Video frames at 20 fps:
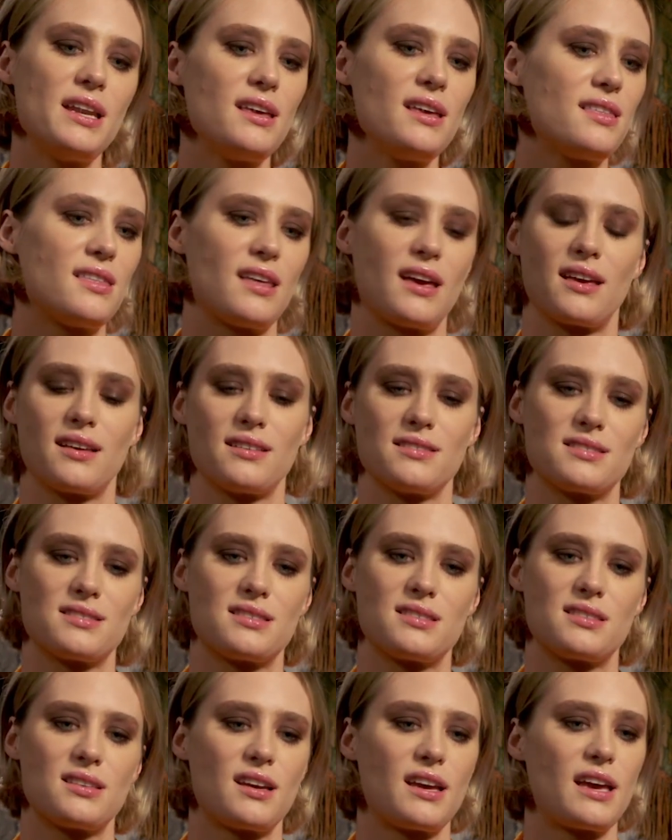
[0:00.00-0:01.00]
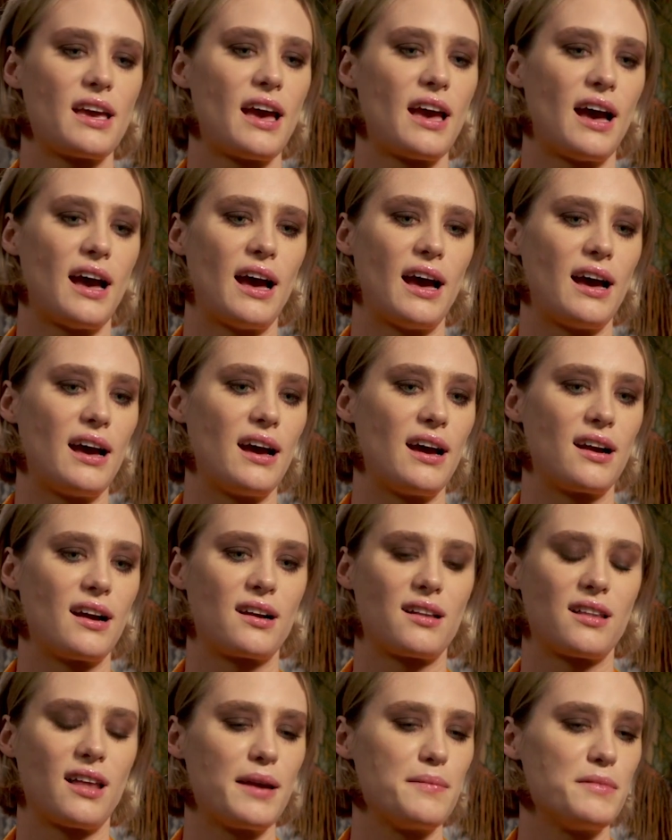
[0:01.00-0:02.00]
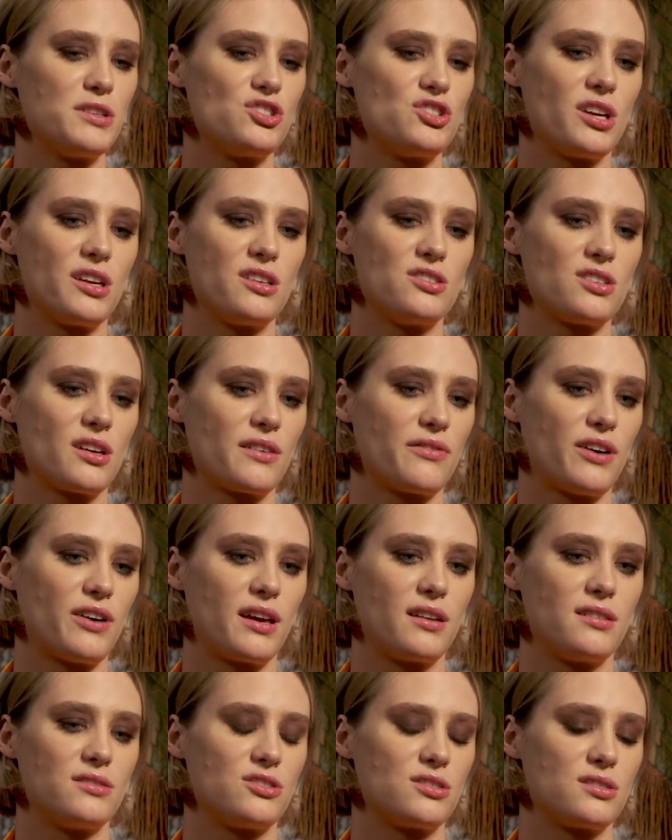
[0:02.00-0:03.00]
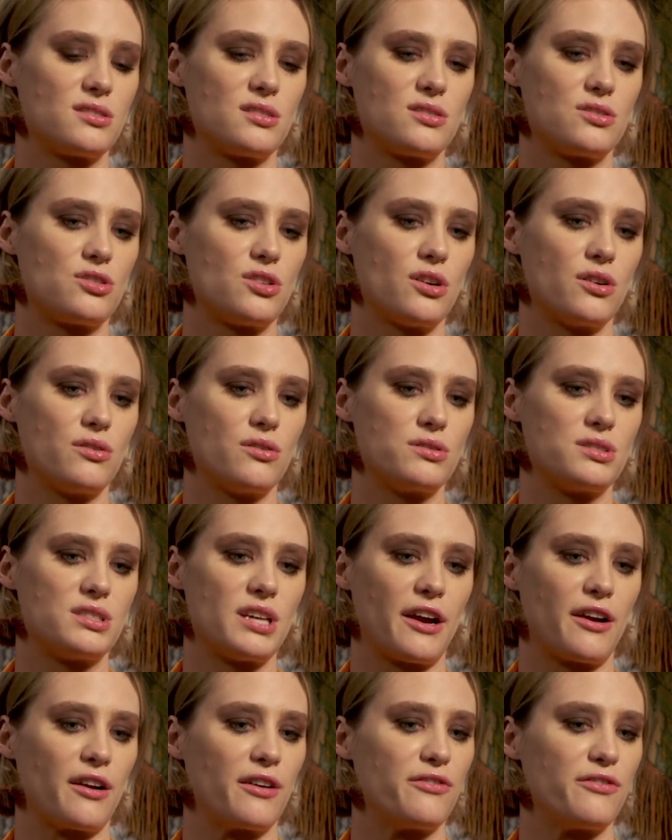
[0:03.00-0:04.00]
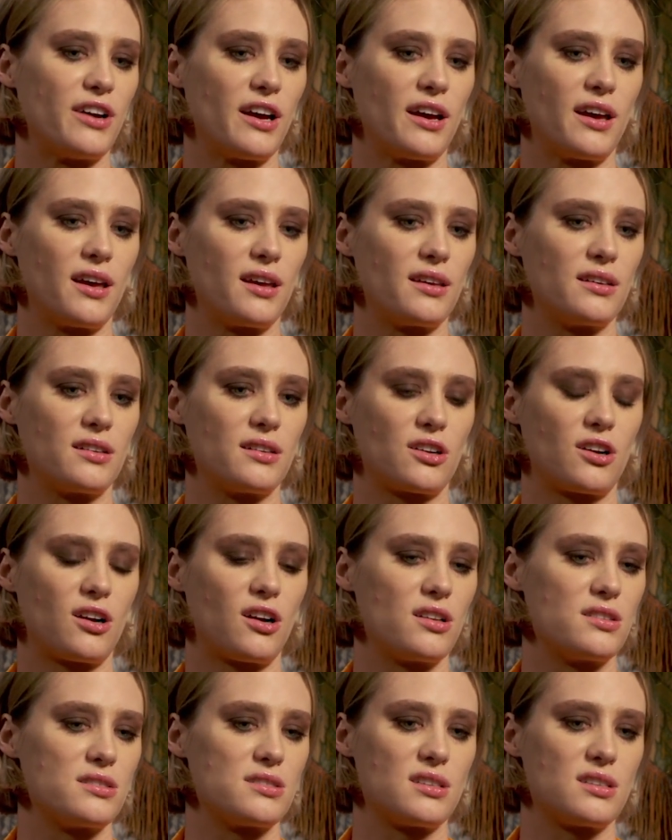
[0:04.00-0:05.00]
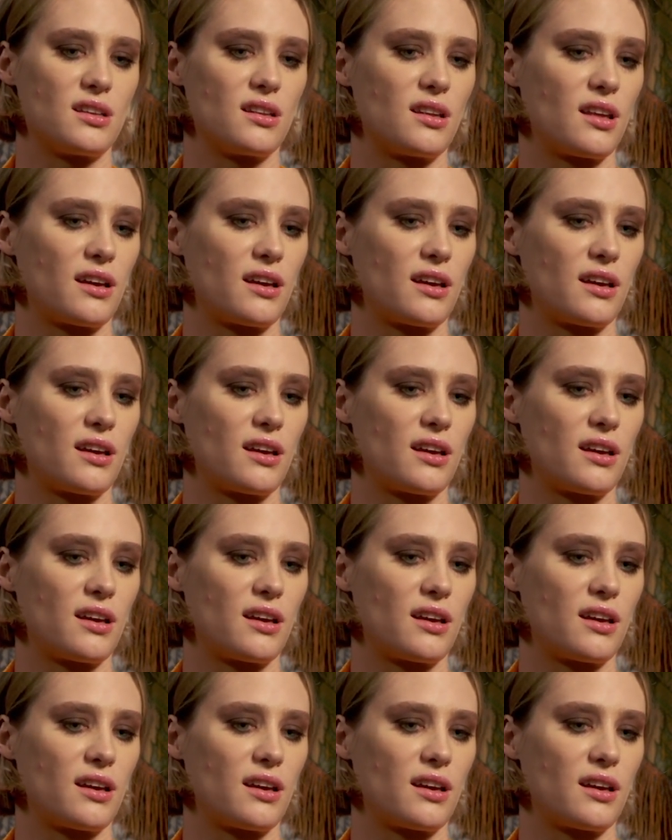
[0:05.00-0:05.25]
things. Climate change I find just so terrifying in a constant,